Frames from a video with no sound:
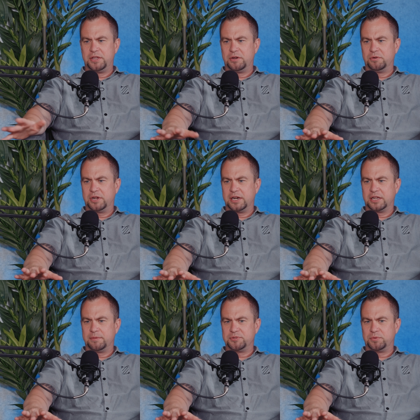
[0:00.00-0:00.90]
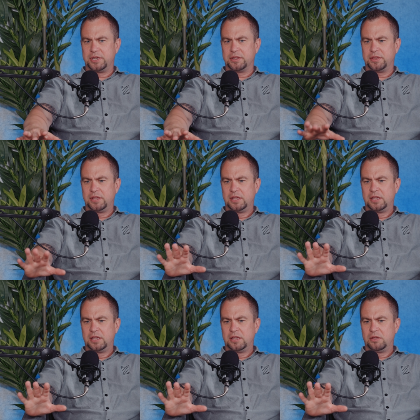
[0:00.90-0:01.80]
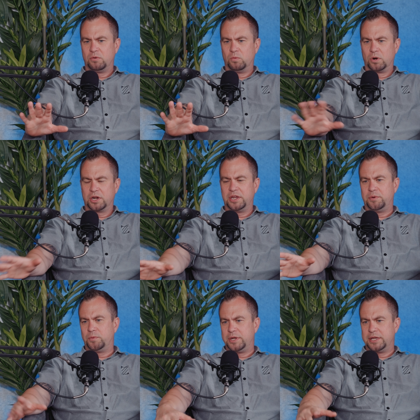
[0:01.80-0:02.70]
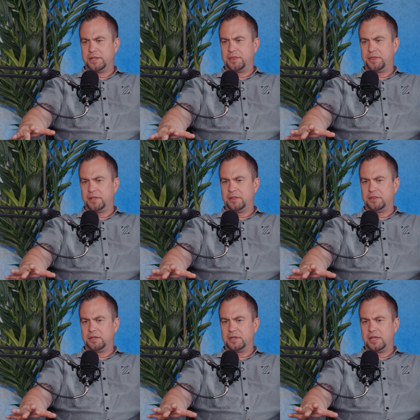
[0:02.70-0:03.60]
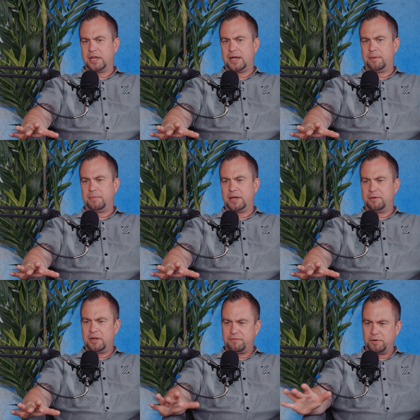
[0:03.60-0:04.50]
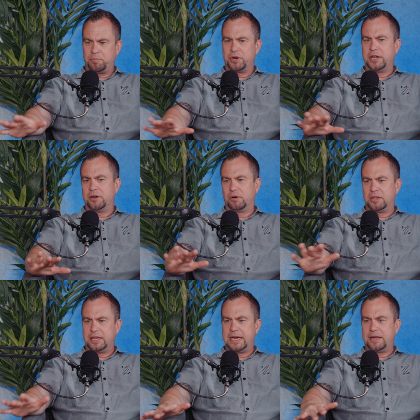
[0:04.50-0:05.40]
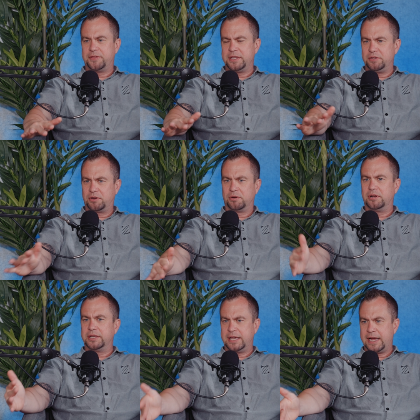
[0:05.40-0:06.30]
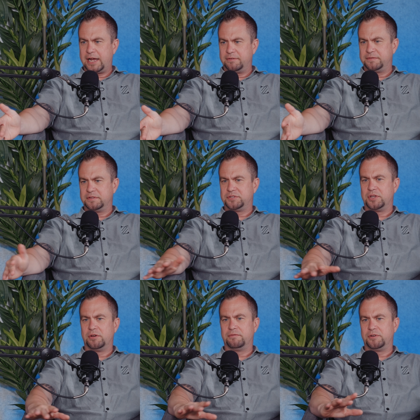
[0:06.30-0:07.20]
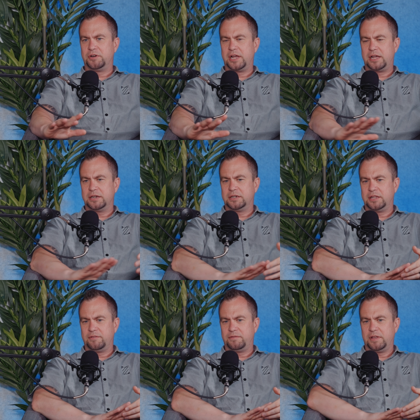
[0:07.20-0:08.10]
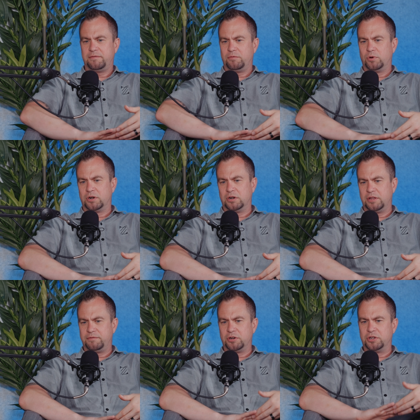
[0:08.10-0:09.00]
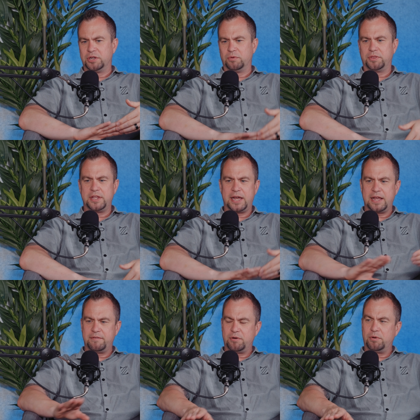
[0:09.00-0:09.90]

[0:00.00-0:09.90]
though kind of comes with working with a footprint or a layout that you currently have. So if you're good with not having to